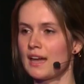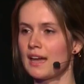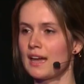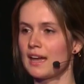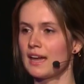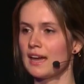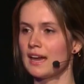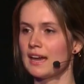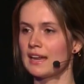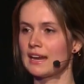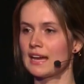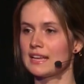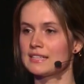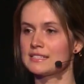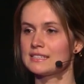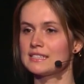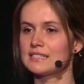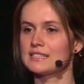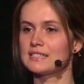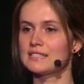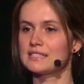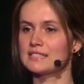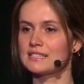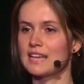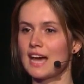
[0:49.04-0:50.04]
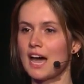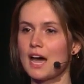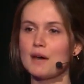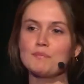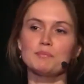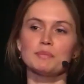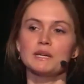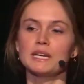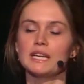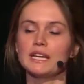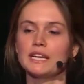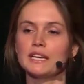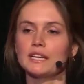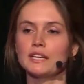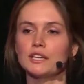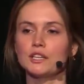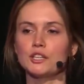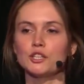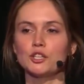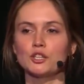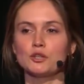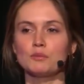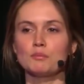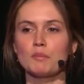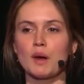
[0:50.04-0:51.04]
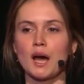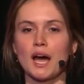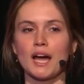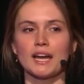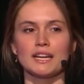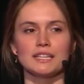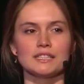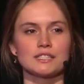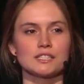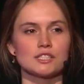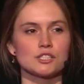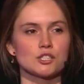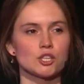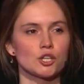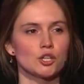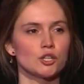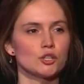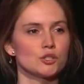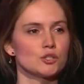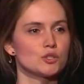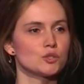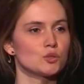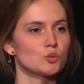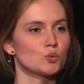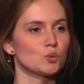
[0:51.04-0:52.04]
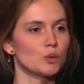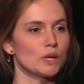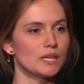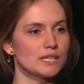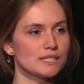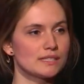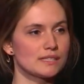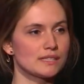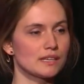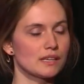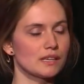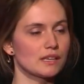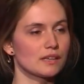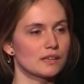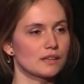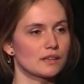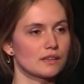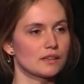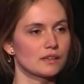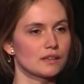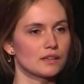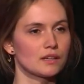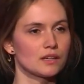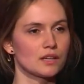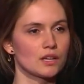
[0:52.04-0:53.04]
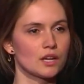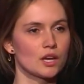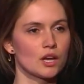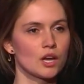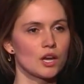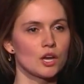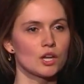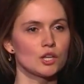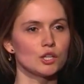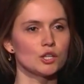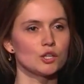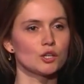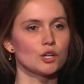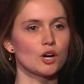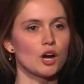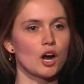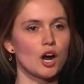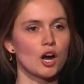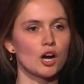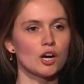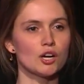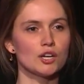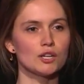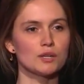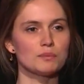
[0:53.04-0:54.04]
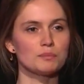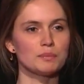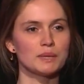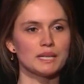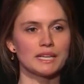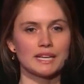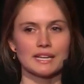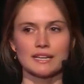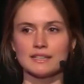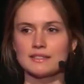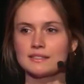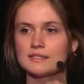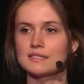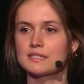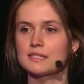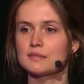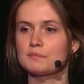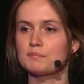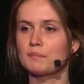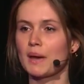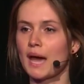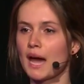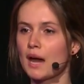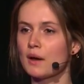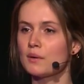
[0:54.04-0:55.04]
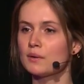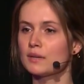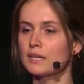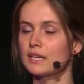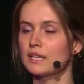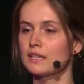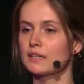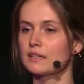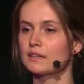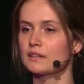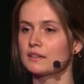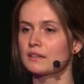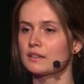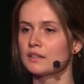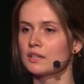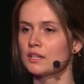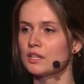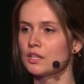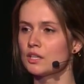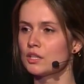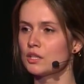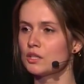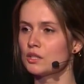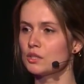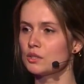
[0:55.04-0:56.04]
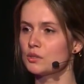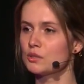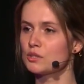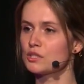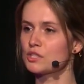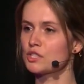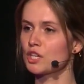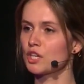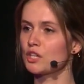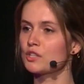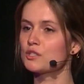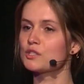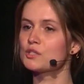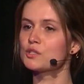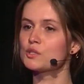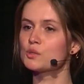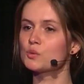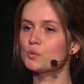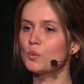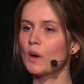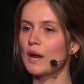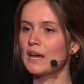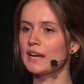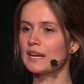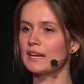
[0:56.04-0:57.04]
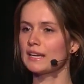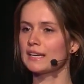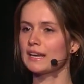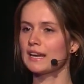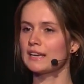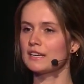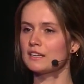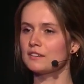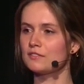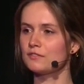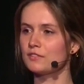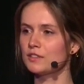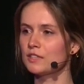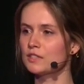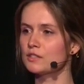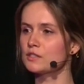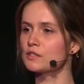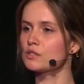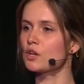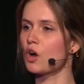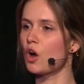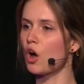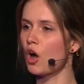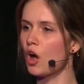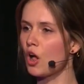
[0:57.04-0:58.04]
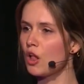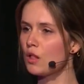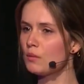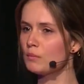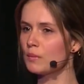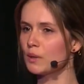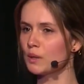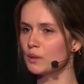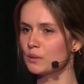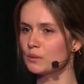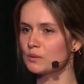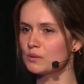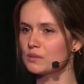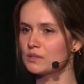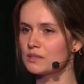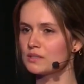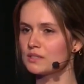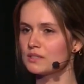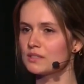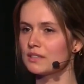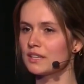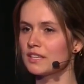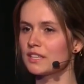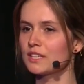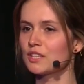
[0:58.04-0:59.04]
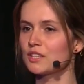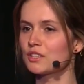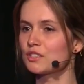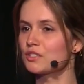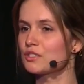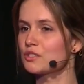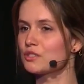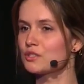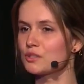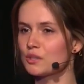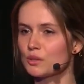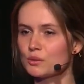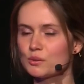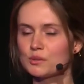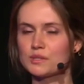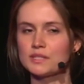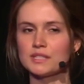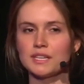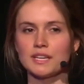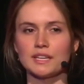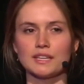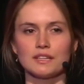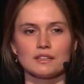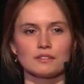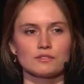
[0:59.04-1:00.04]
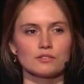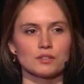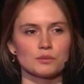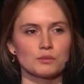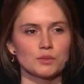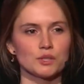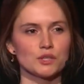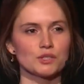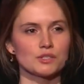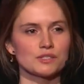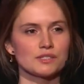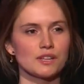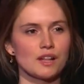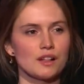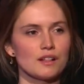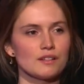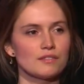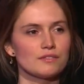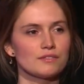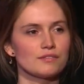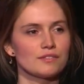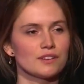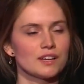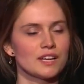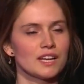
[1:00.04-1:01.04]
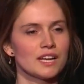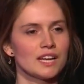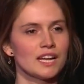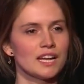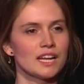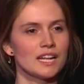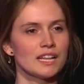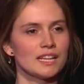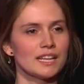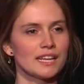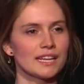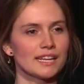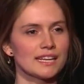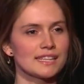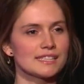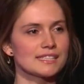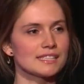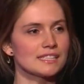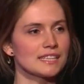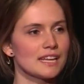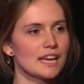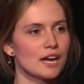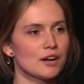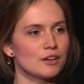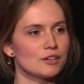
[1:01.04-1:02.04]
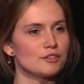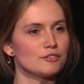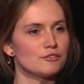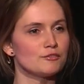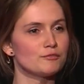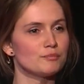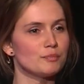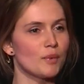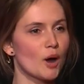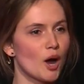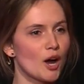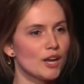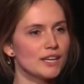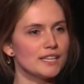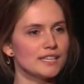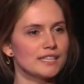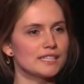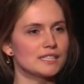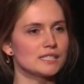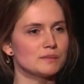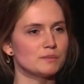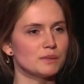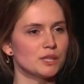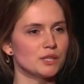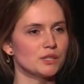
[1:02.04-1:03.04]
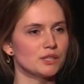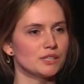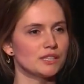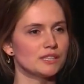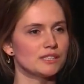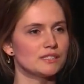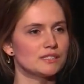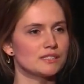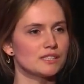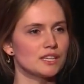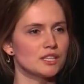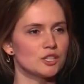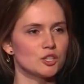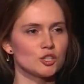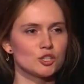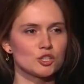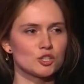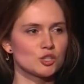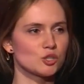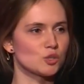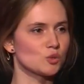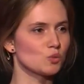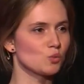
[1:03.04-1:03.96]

And as this is happening, your mind starts racing. Your heart begins pounding. You start sweating, and it feels almost like you're dissociating from yourself, like it's an out-of-body experience, and you're just